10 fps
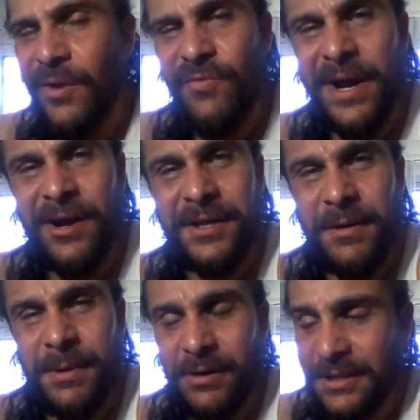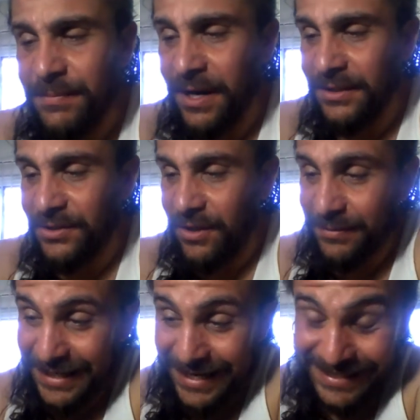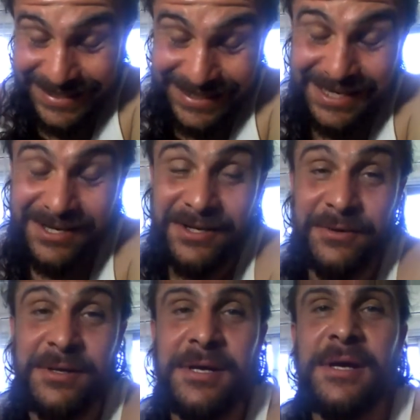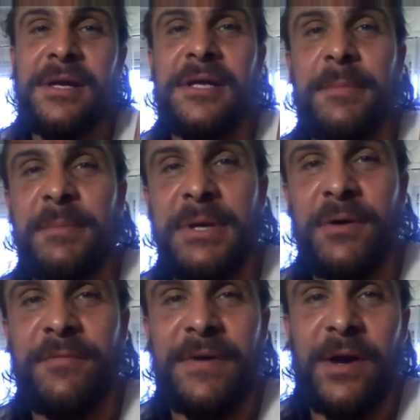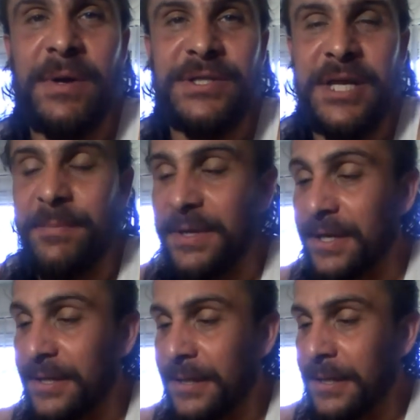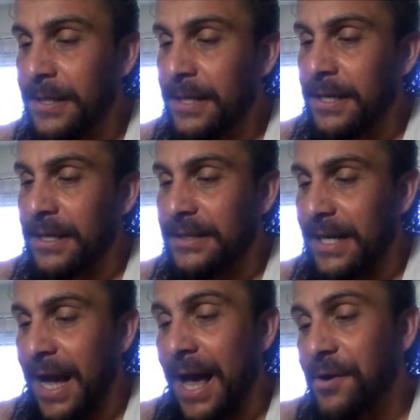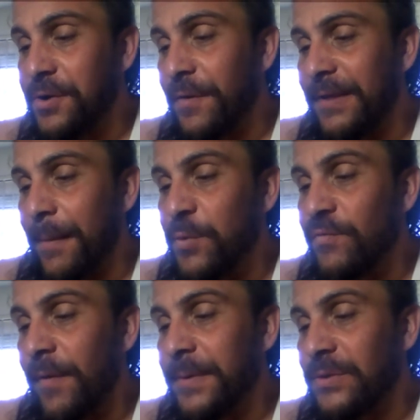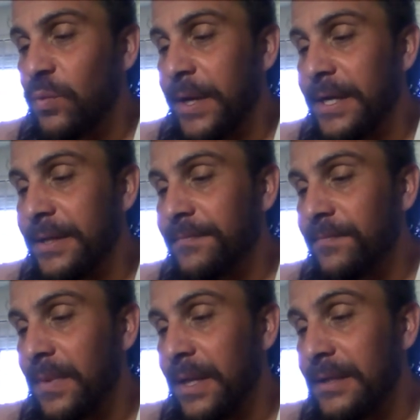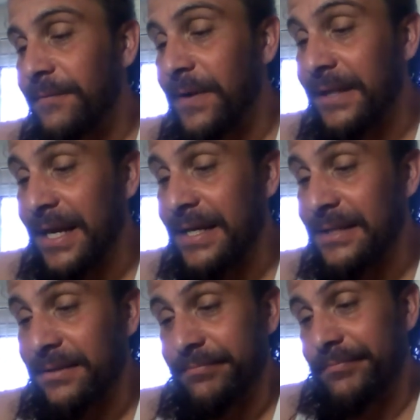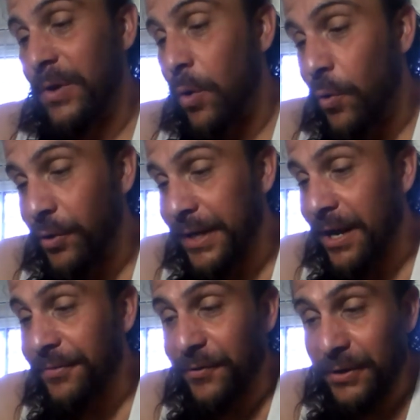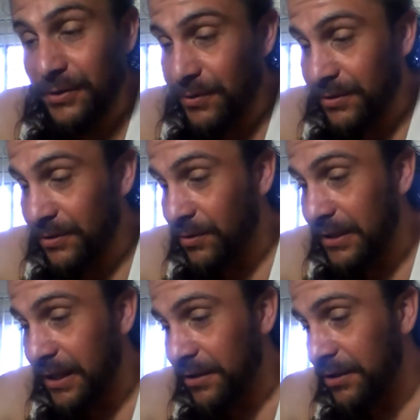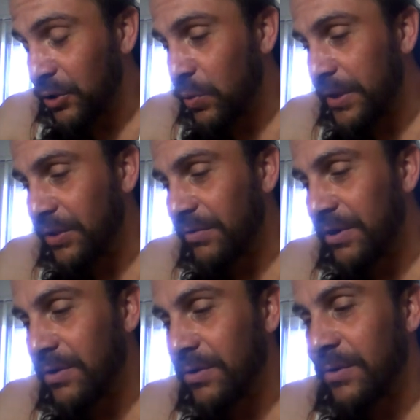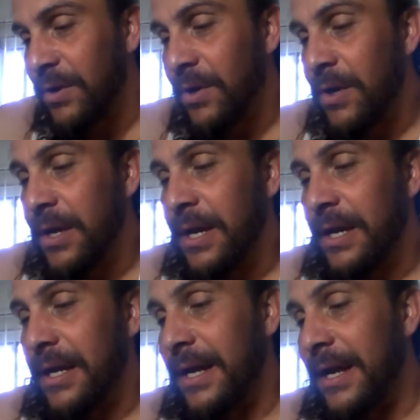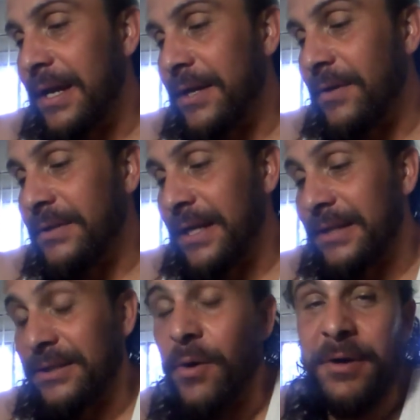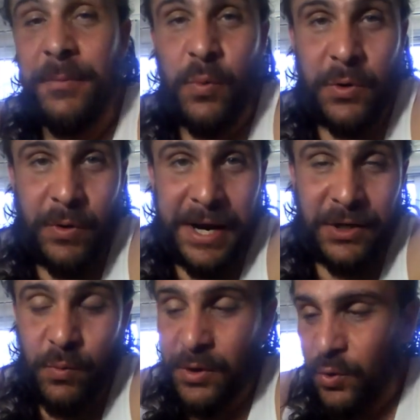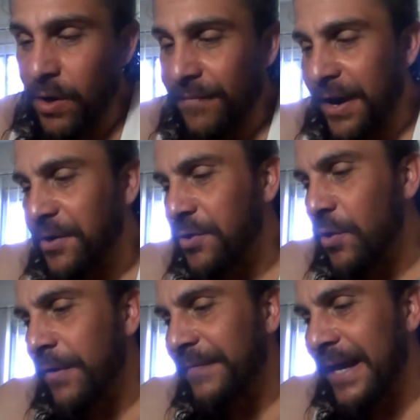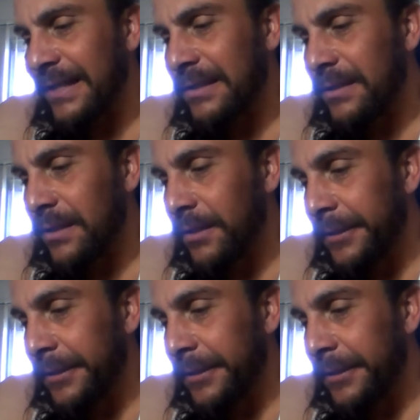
Right here on the Double RT Boxing Show, I'm saying, and still WBO flyweight champion. Like I said, I don't know if that move up his weight is the fact that he's older now, 32 years old, taking on a 23-year-old. You know, it's going up 108 to 112. I don't know if that's